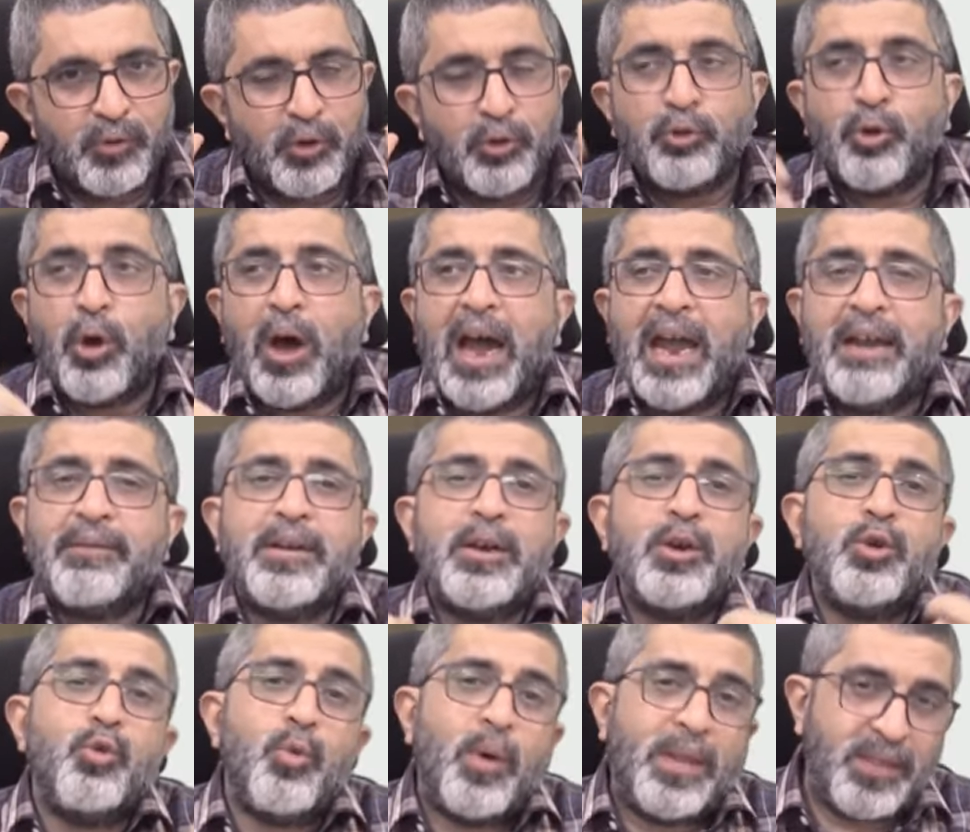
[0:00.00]
So I will
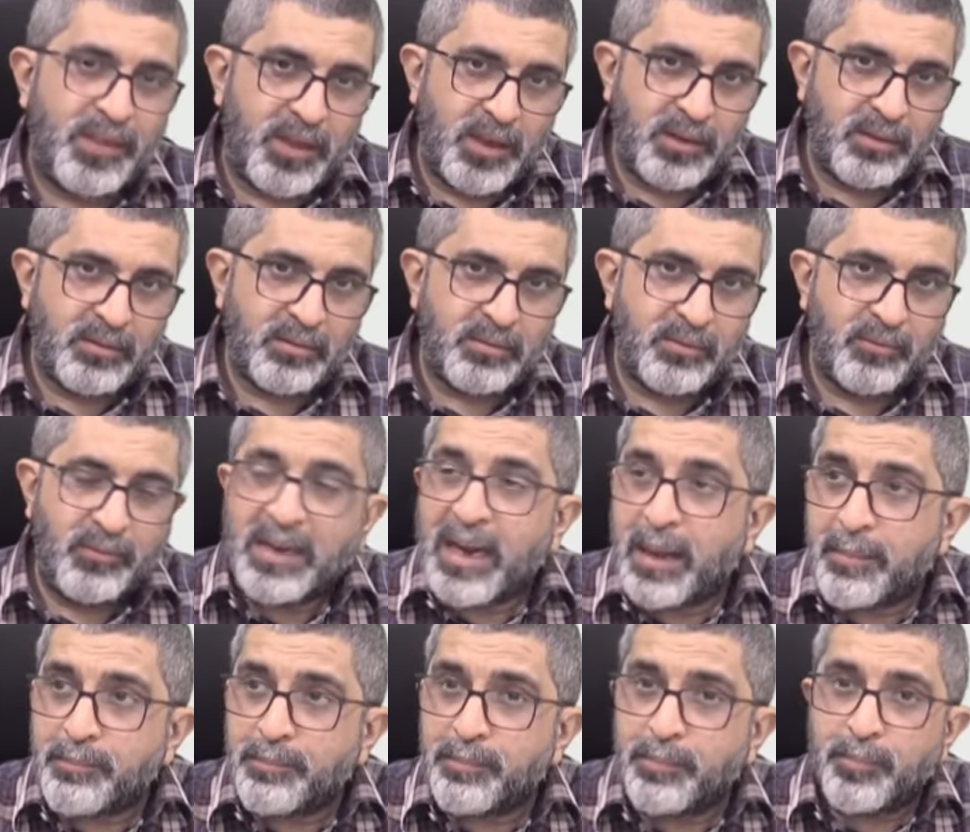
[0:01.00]
do one thing, when
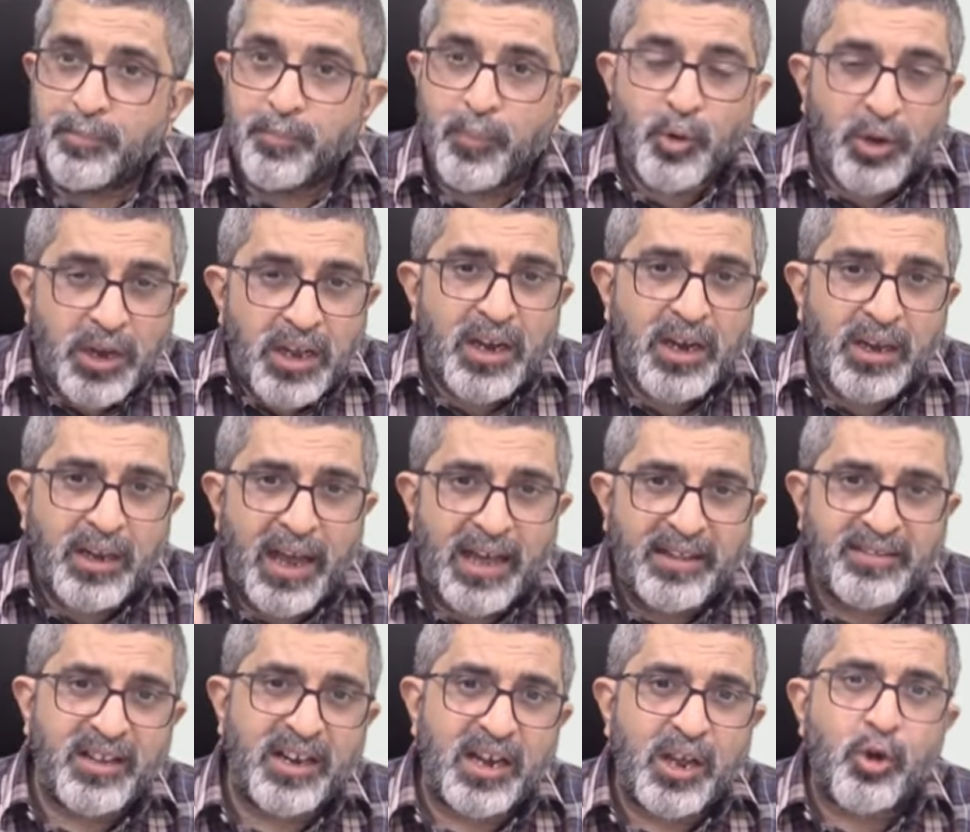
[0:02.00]
I am putting it
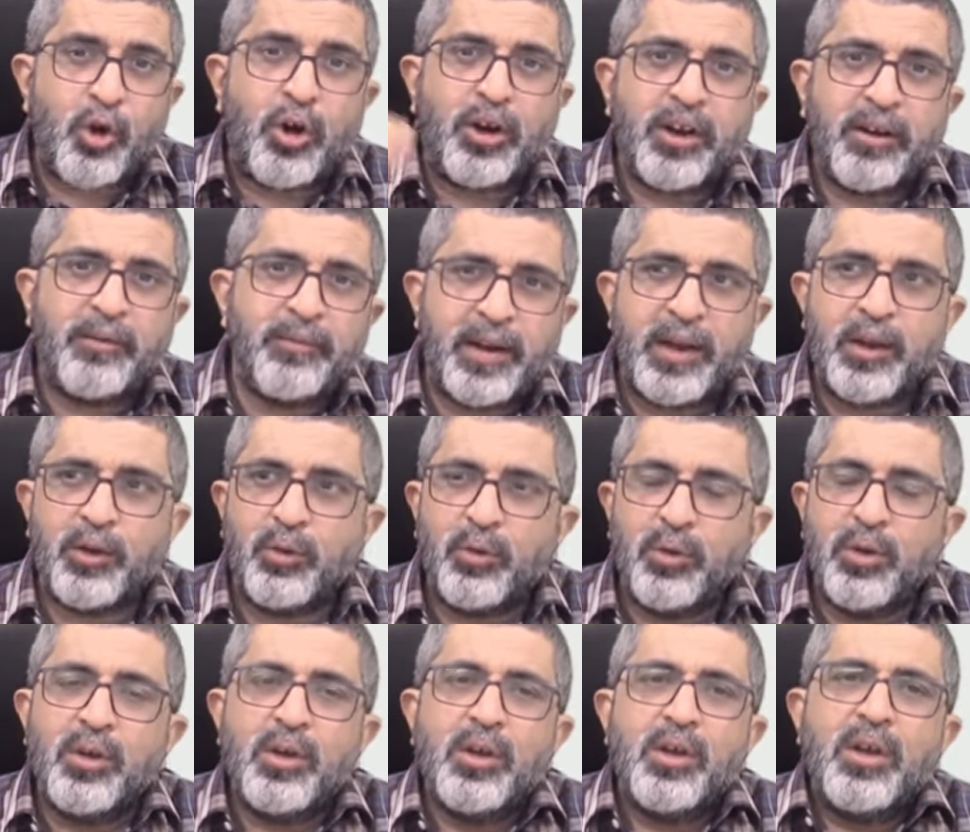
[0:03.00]
as a recorded video,
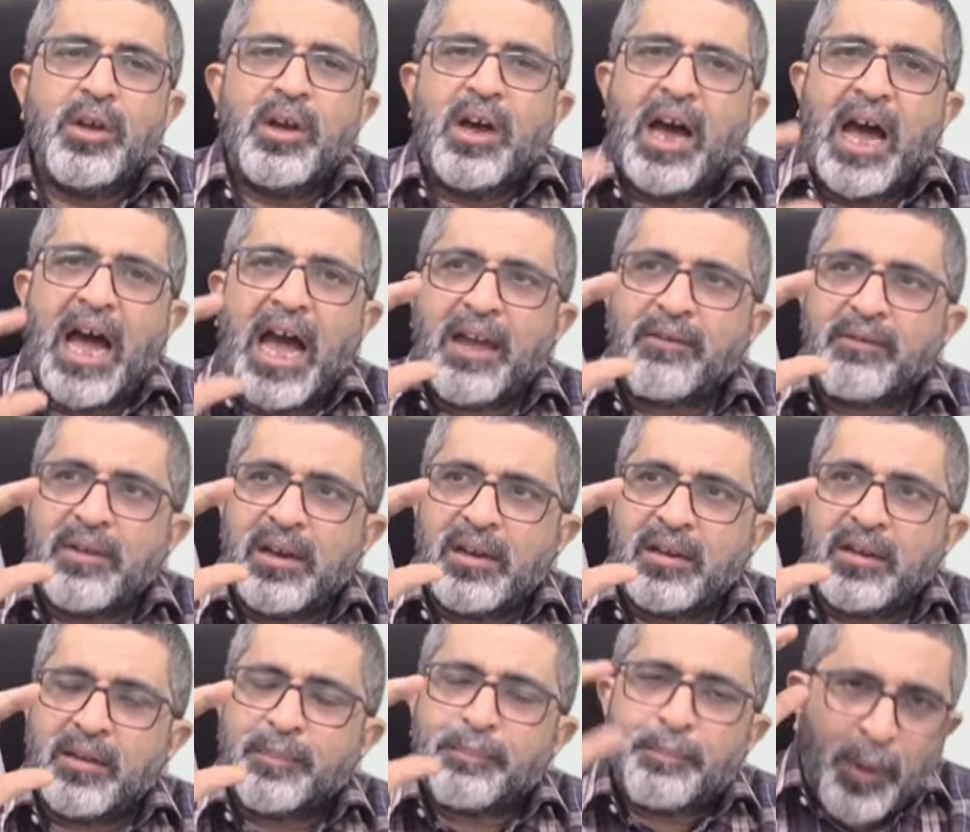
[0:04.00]
I will
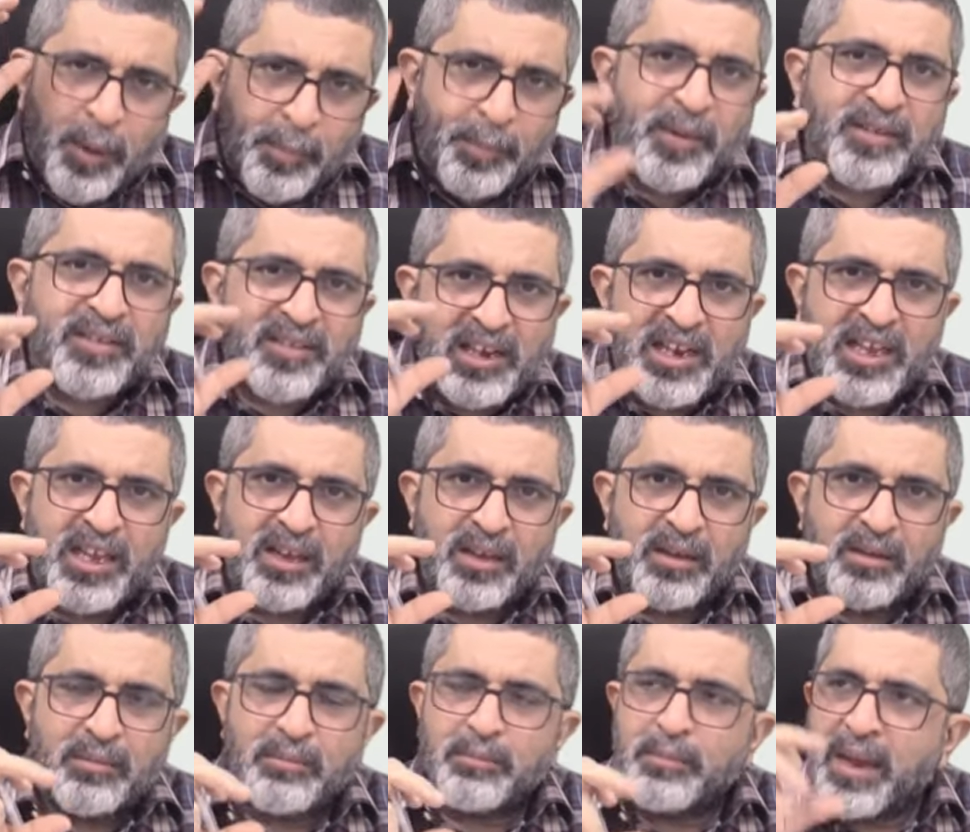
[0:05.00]
purposely
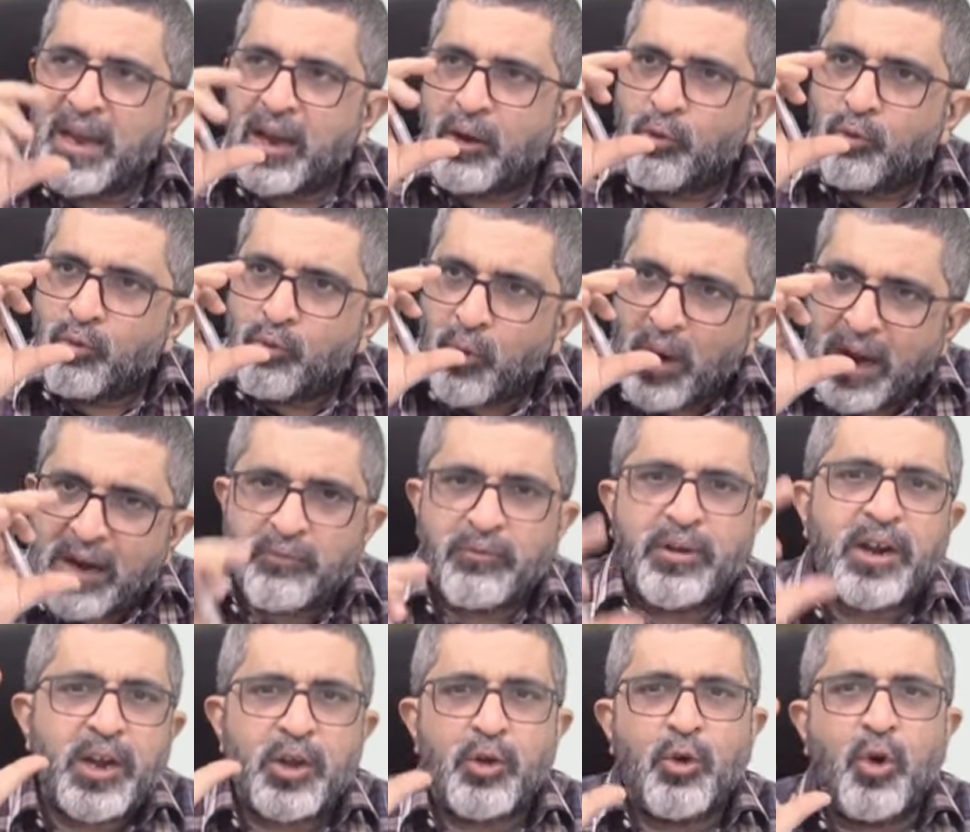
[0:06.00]
make one
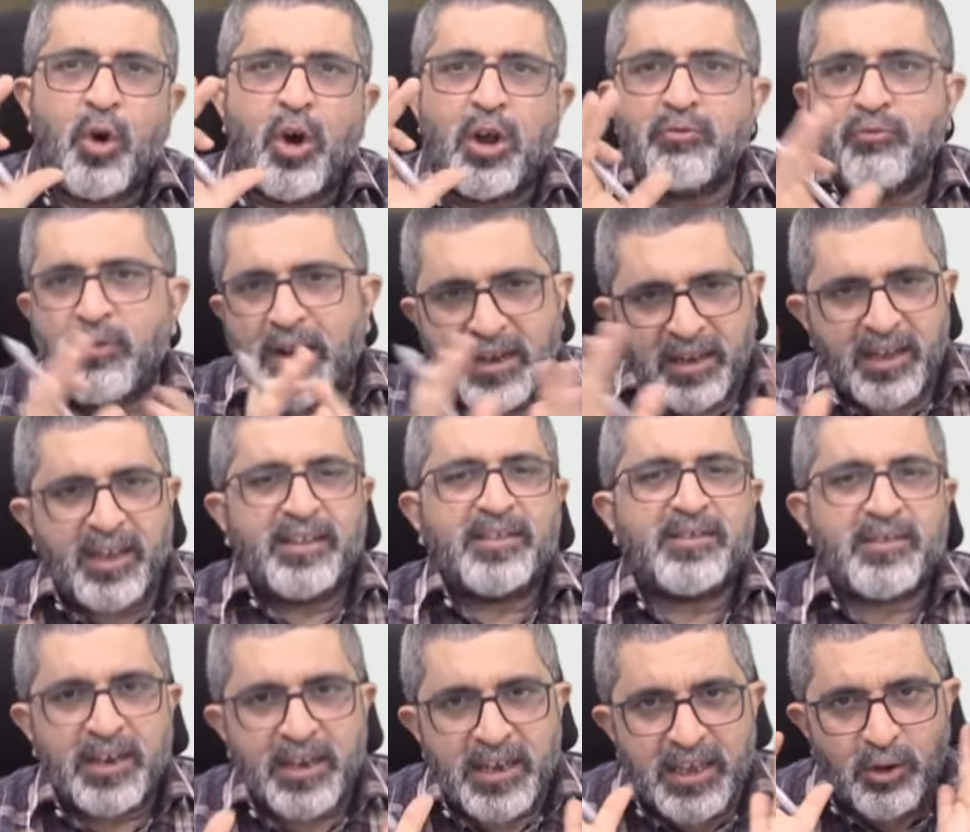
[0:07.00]
video on one case
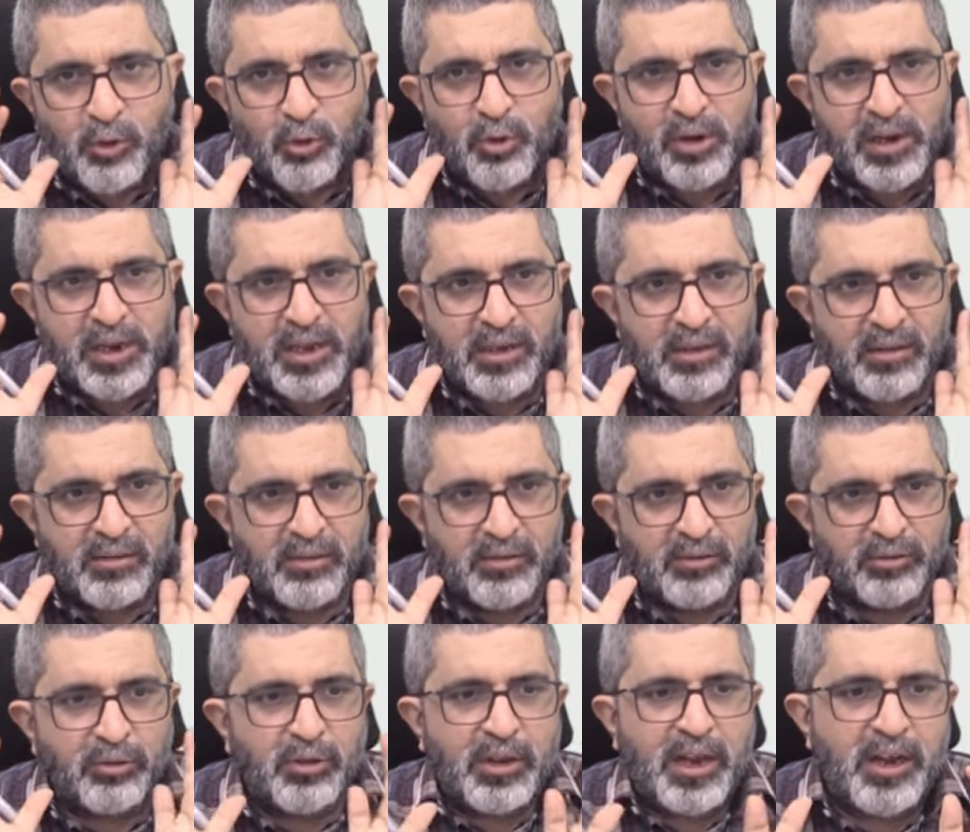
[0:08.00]
study only,
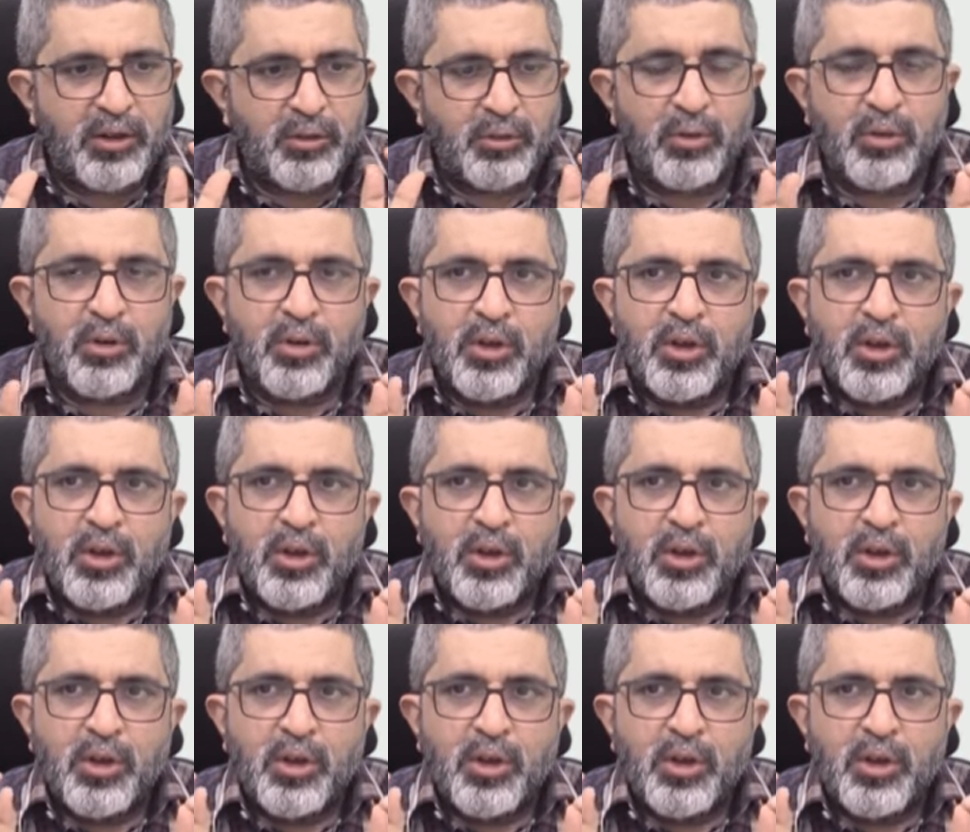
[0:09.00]
so that, you know,